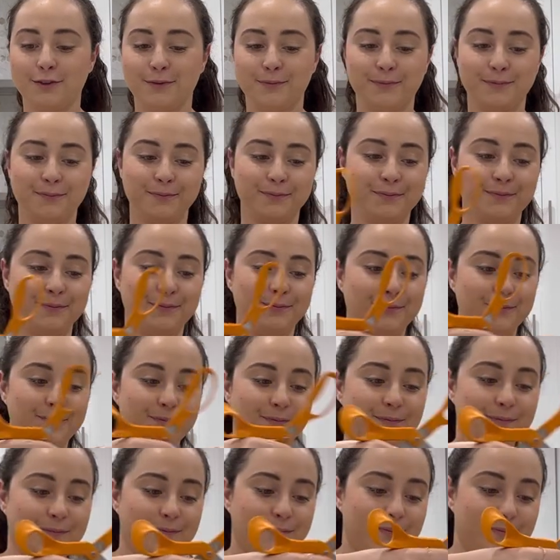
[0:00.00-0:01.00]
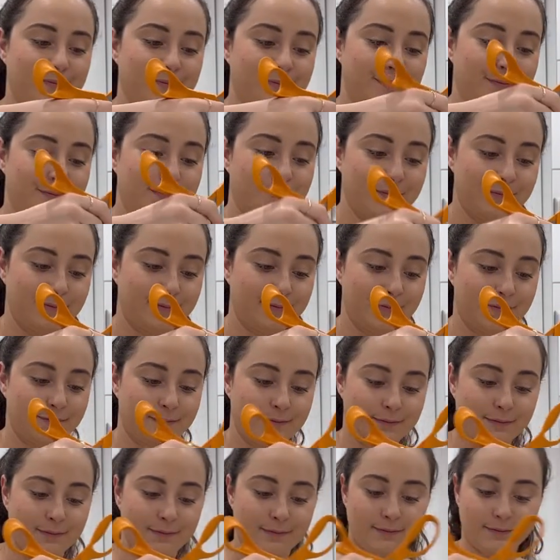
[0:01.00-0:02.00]

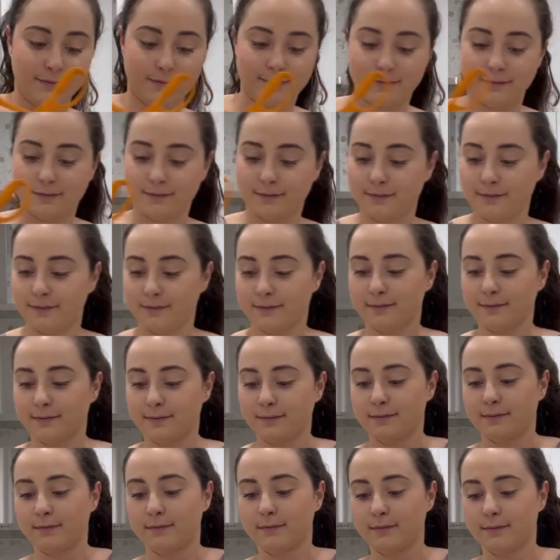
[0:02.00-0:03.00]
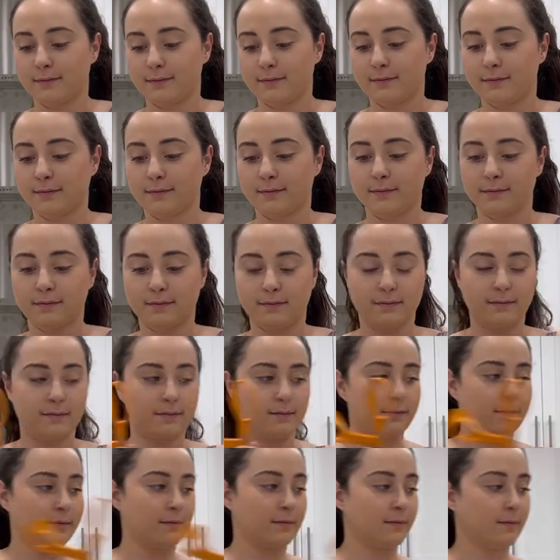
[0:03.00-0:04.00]

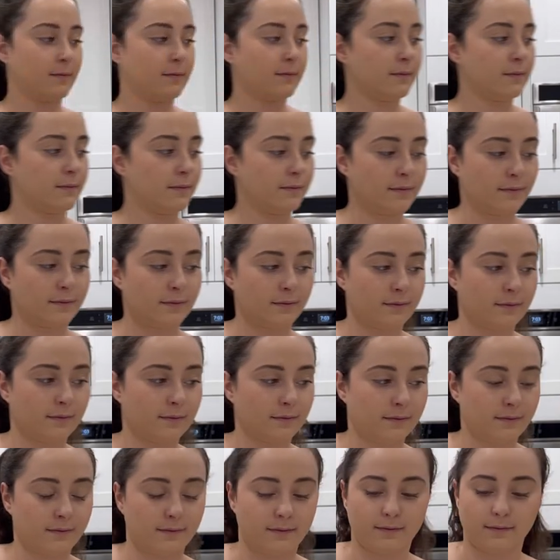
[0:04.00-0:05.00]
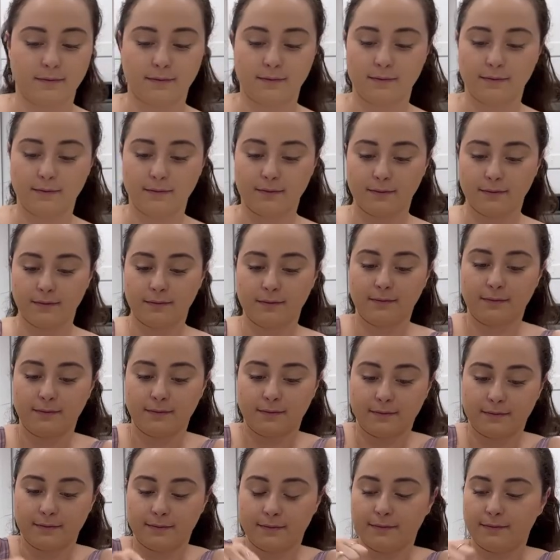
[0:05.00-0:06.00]

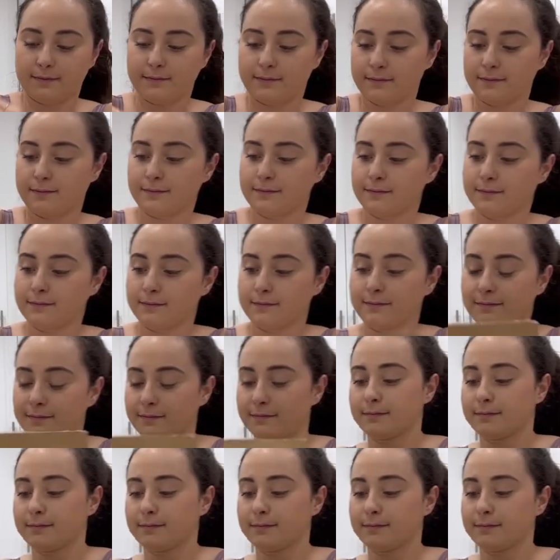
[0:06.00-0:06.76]
No one is speaking in this clip.